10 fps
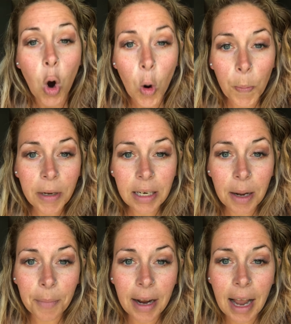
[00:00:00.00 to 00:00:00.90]
Opening
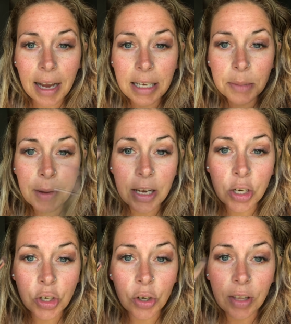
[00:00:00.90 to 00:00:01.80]
up my eyes,
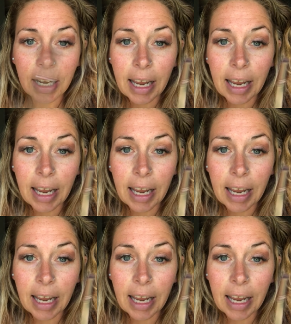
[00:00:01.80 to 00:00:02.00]
making sure that I